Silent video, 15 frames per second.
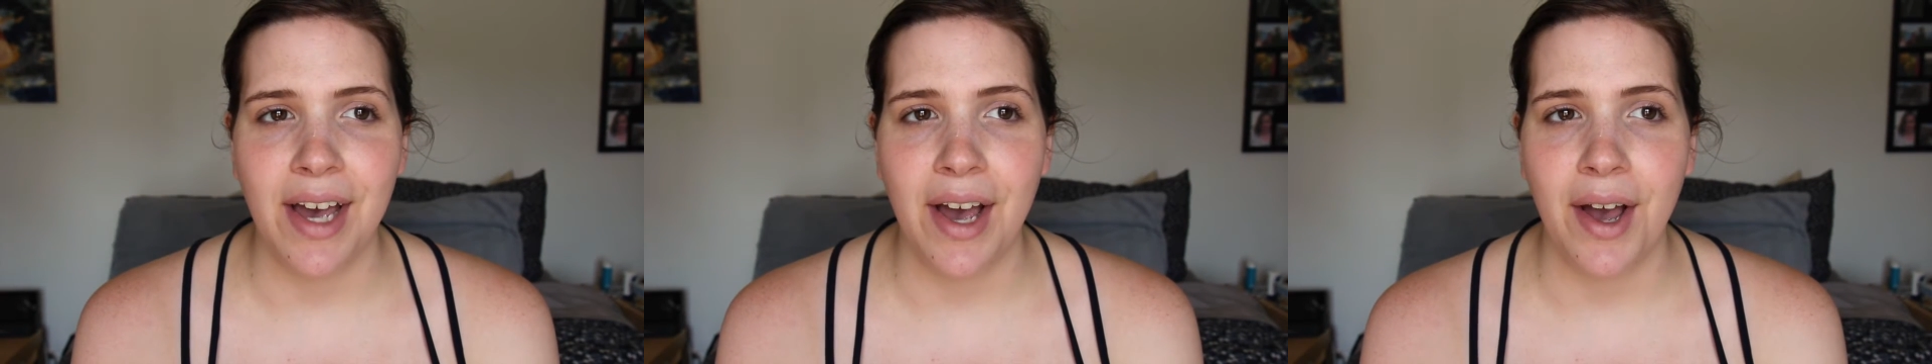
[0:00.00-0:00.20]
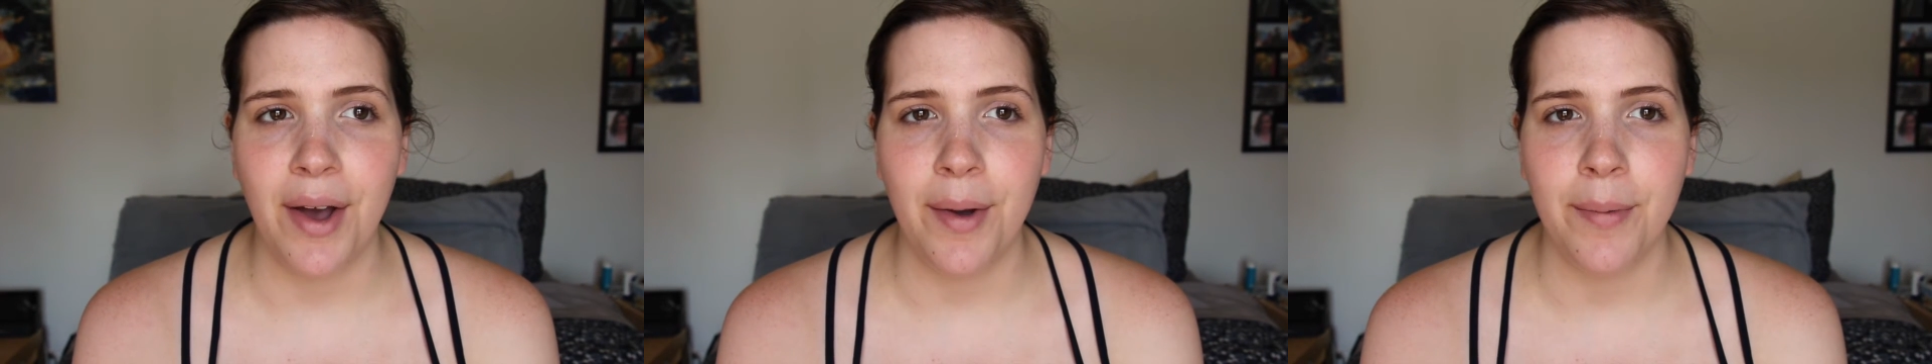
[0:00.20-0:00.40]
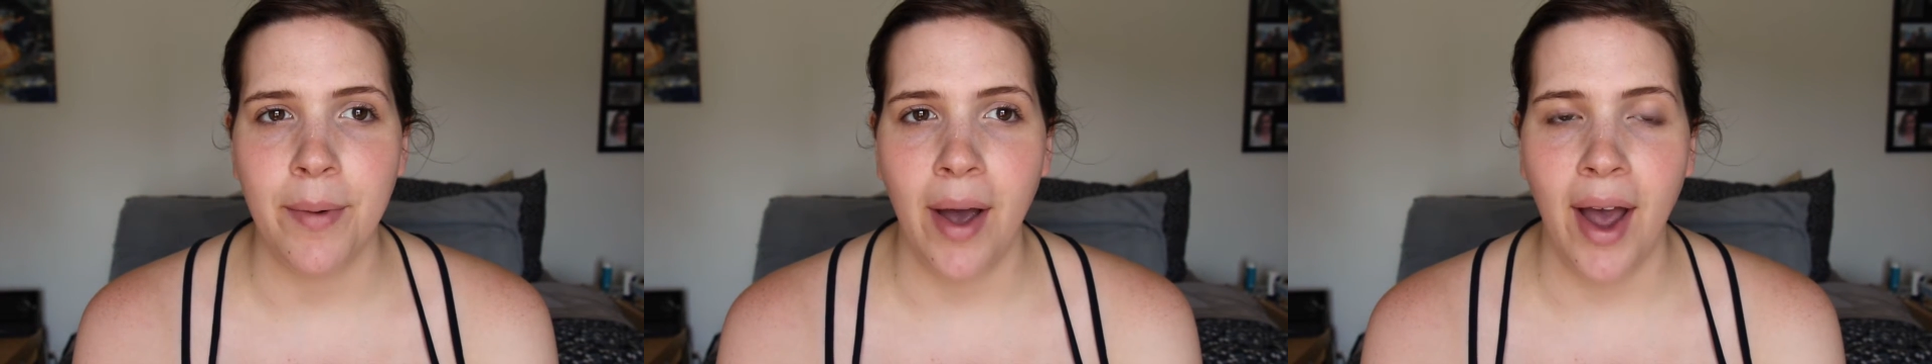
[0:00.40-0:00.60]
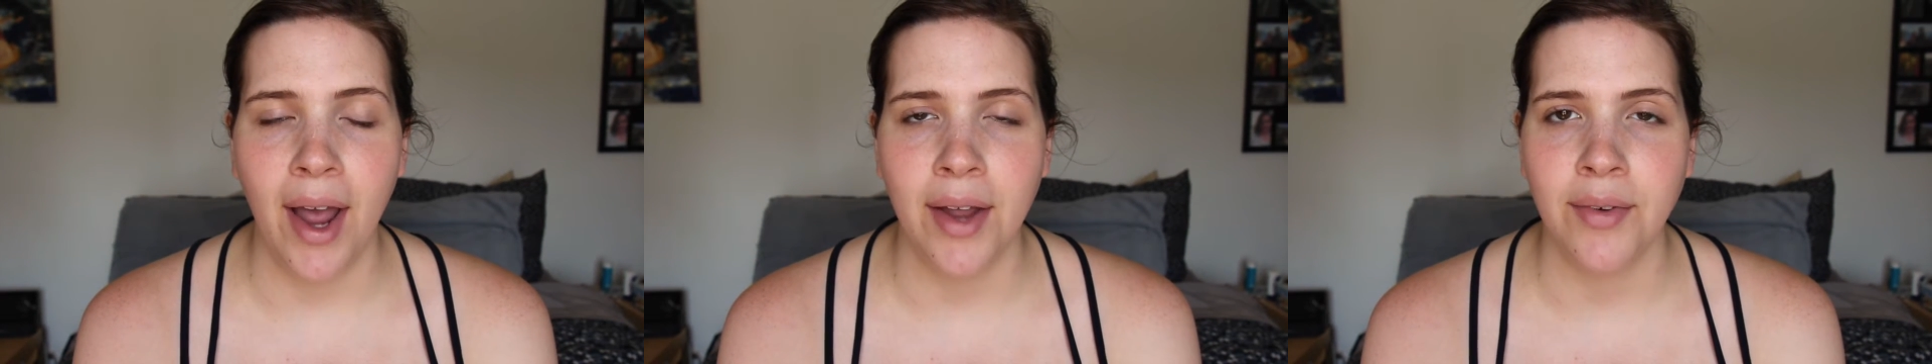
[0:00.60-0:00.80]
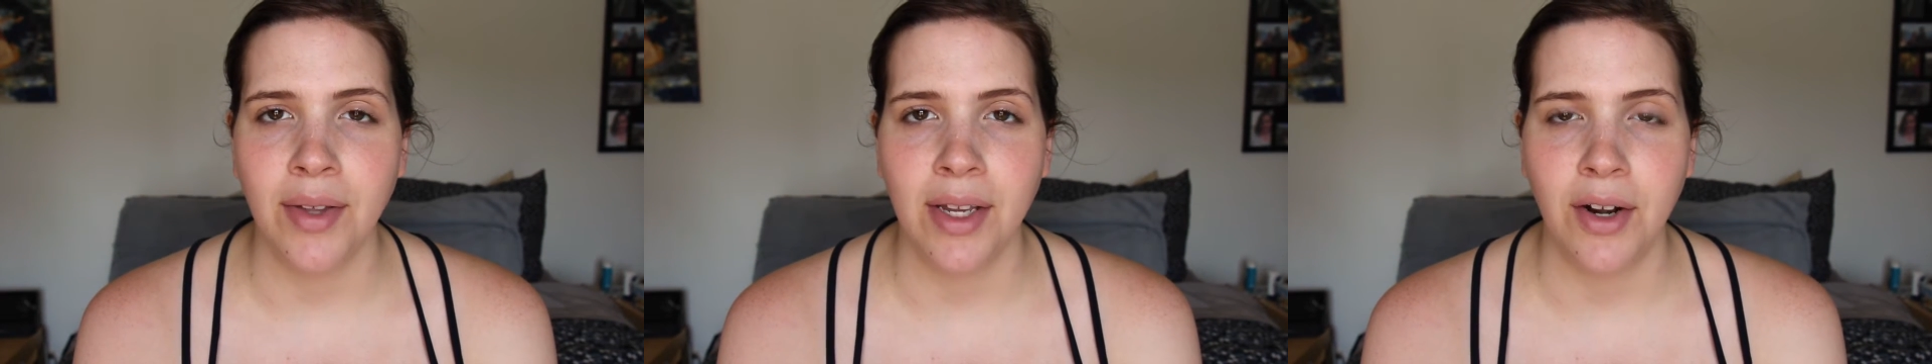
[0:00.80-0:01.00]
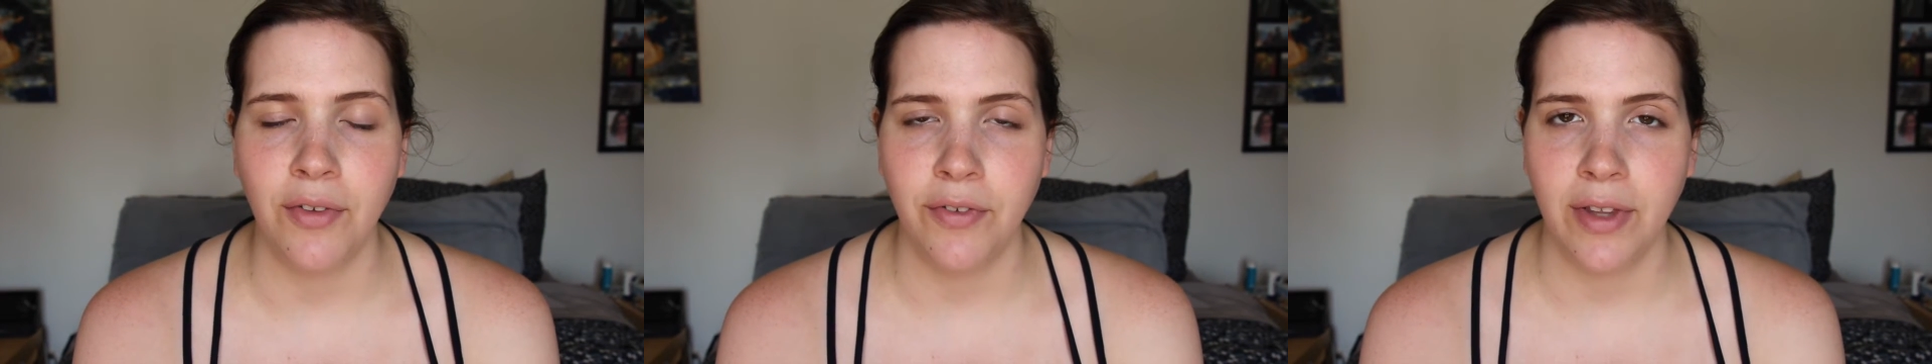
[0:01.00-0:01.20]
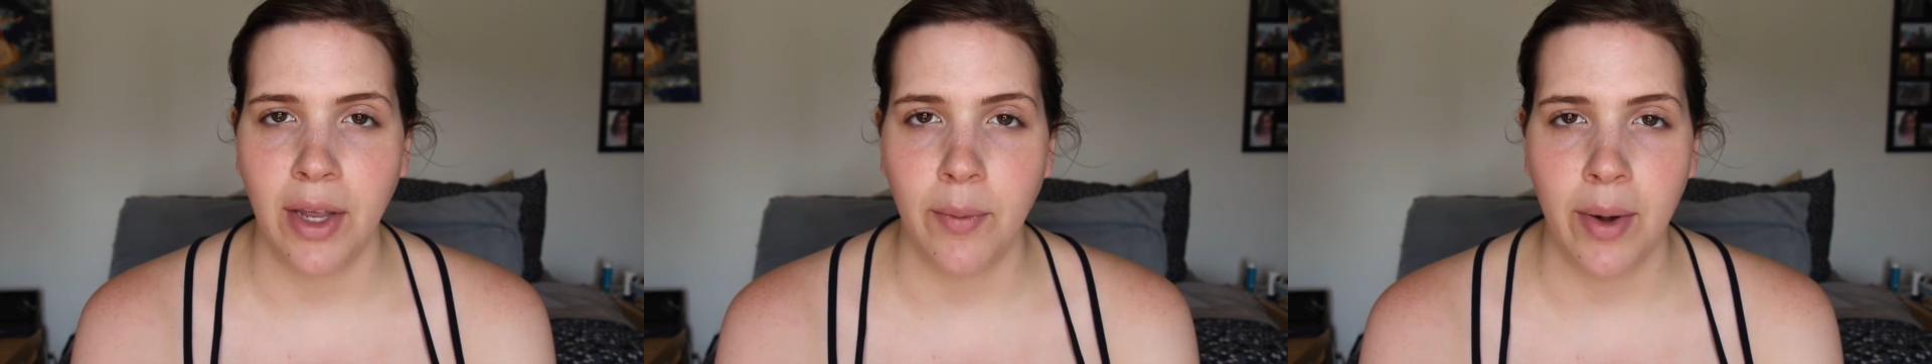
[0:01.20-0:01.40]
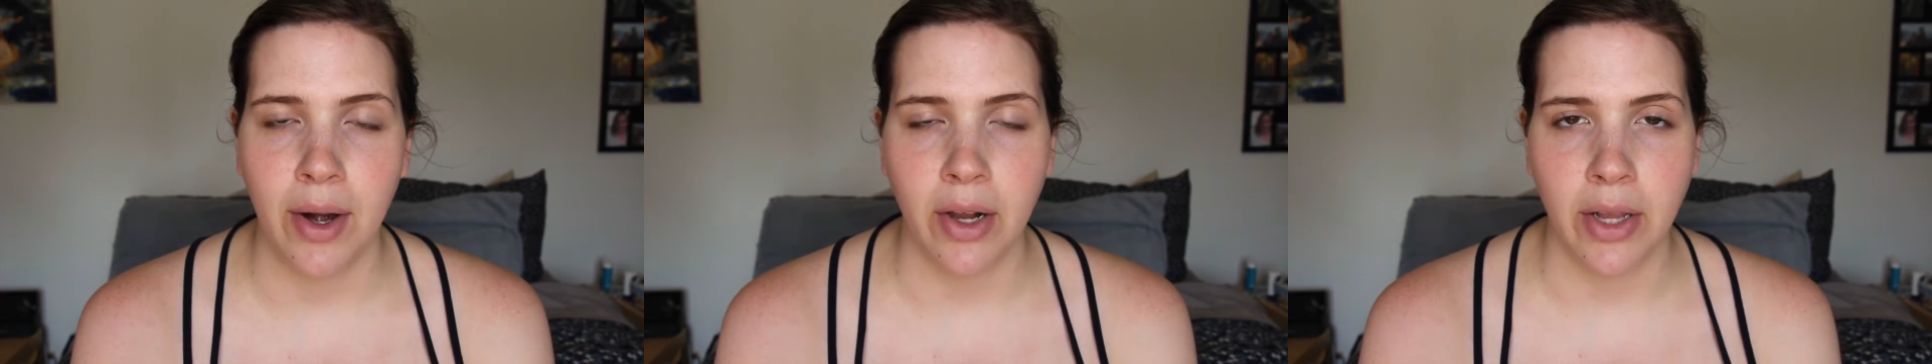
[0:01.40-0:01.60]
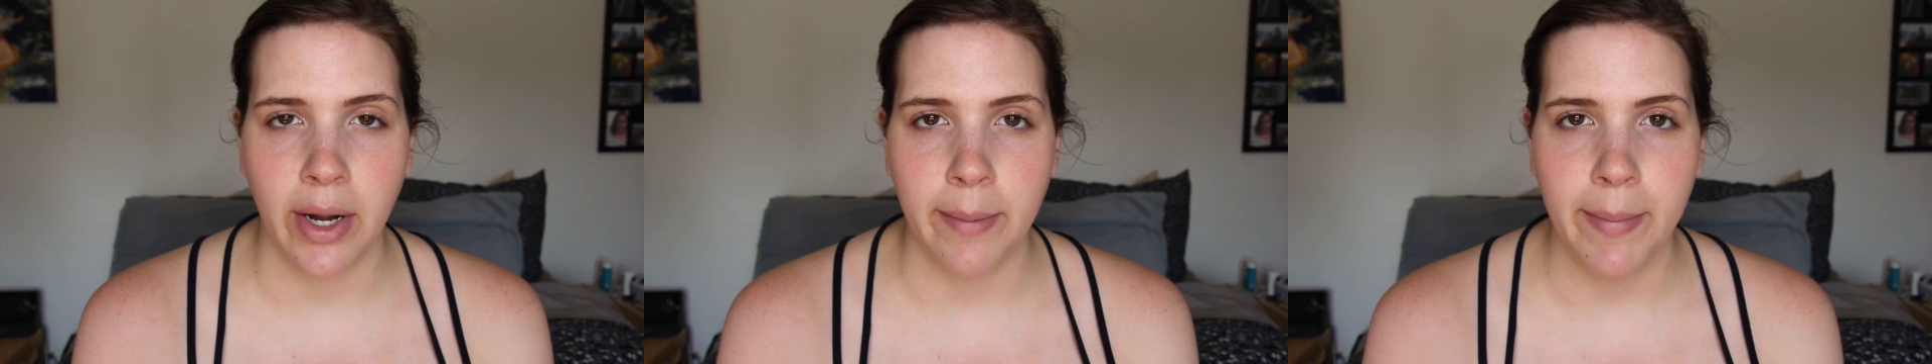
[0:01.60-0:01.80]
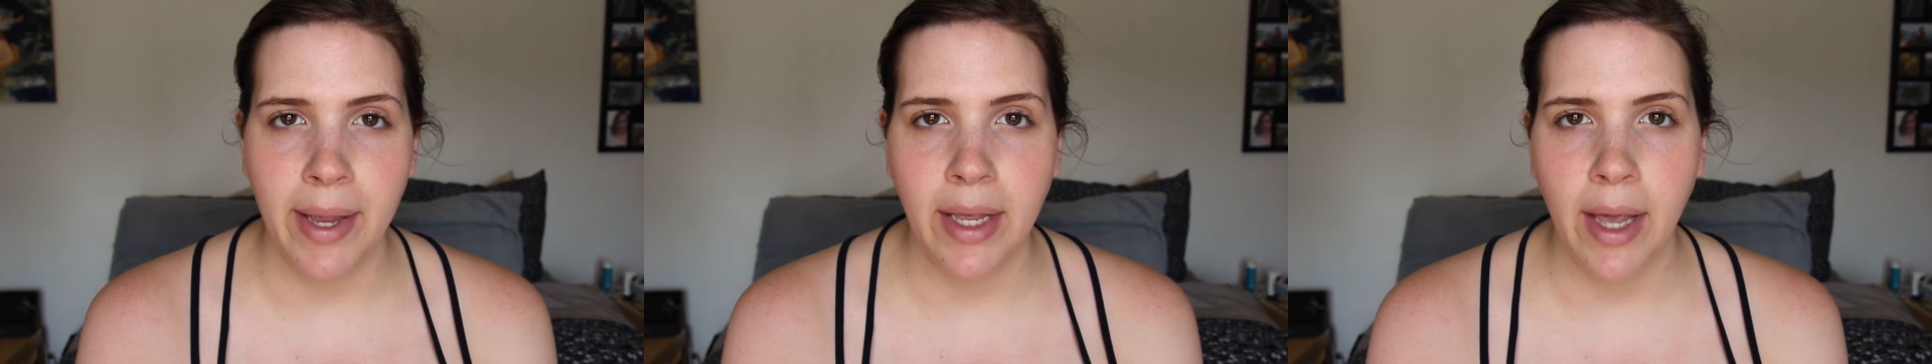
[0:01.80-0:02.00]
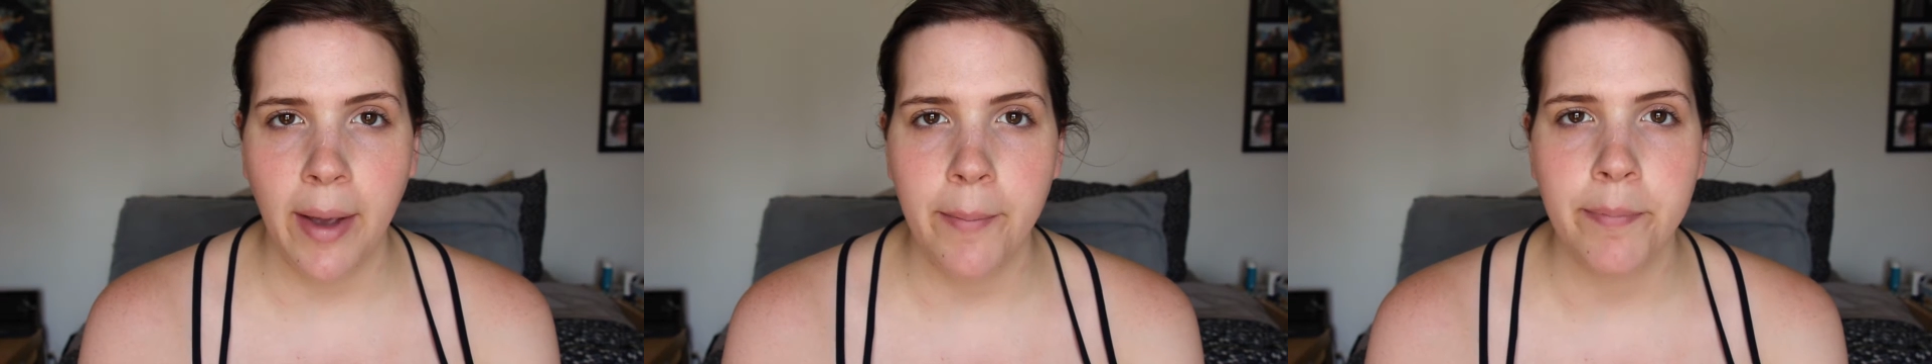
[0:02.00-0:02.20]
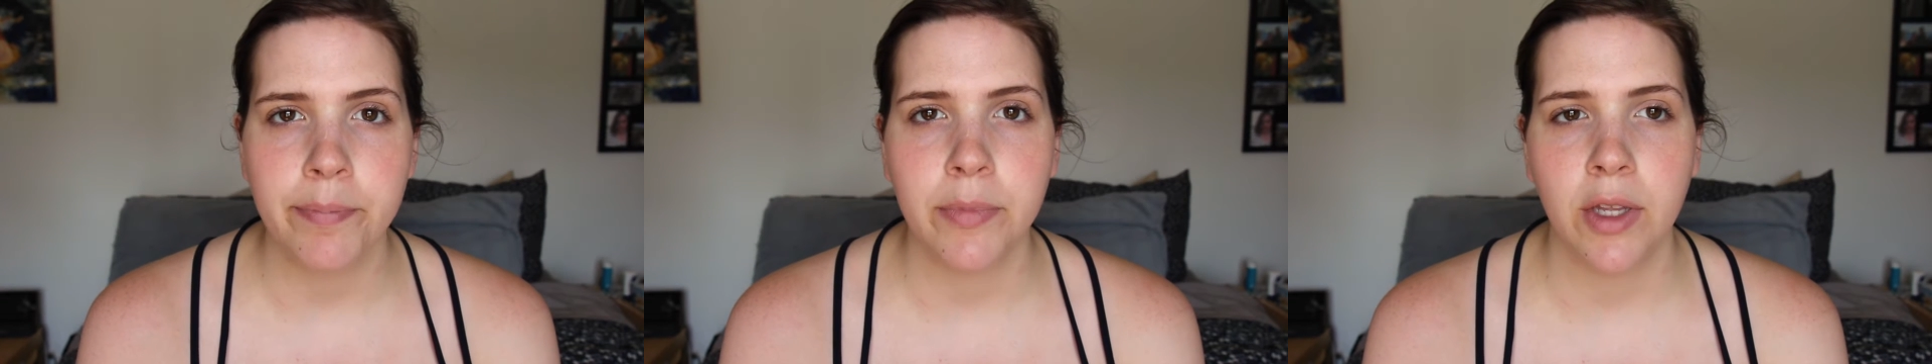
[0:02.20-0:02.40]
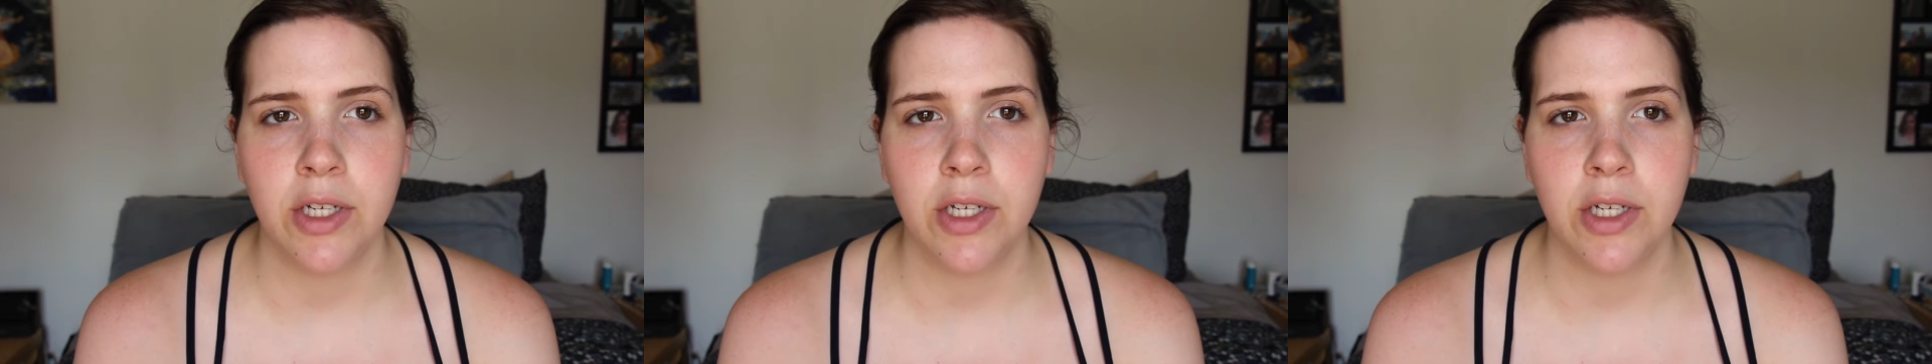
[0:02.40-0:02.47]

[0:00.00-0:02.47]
I really don't feel like wearing a lot of makeup